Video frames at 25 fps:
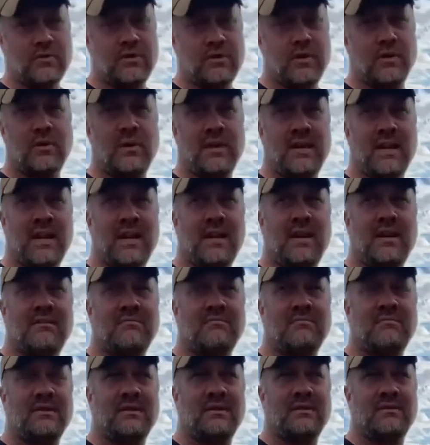So
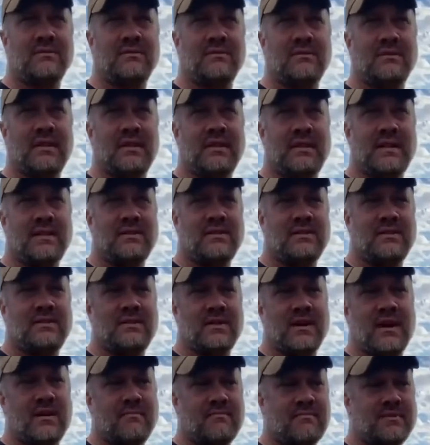again, the distance
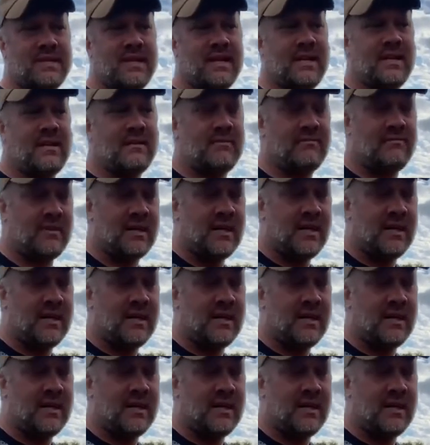comes in